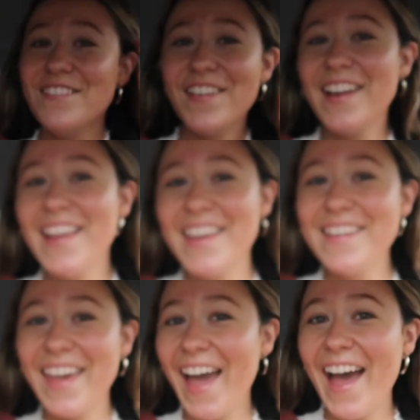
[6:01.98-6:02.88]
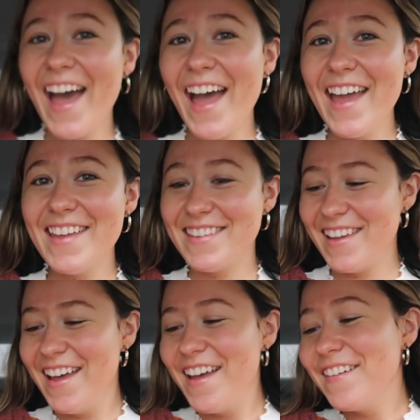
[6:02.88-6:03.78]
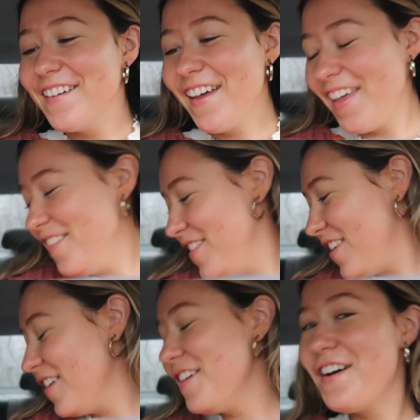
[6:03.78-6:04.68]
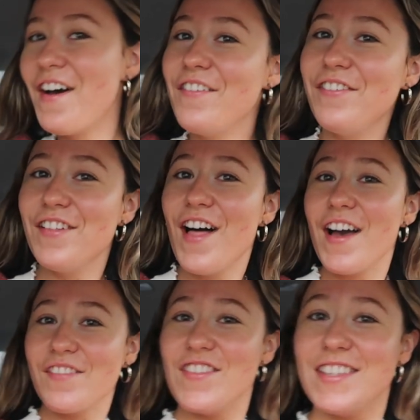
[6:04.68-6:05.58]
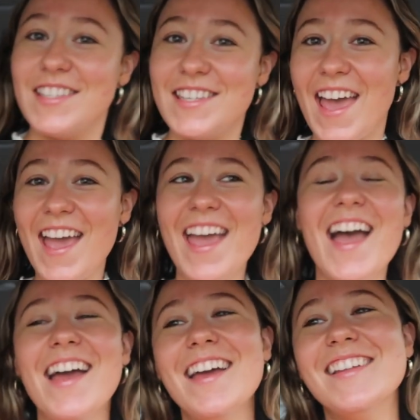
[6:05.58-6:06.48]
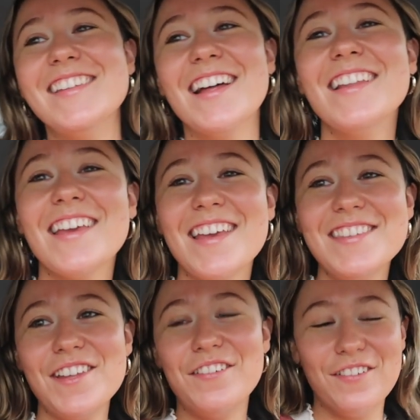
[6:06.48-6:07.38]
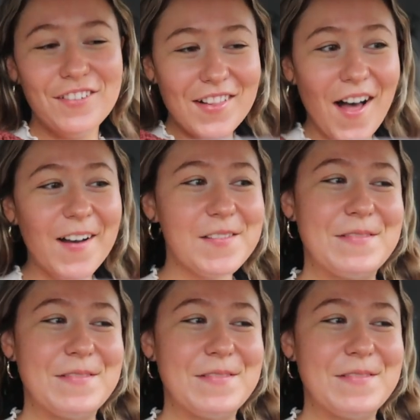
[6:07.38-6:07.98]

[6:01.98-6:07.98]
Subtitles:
morning, you guys. Welcome to Vlogmas Day. Welcome